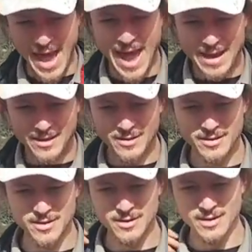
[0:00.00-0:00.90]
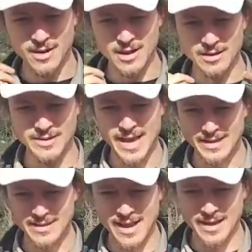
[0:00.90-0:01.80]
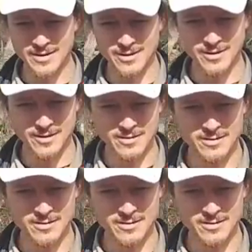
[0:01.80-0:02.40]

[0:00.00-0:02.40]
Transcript: hat, neck gaiter.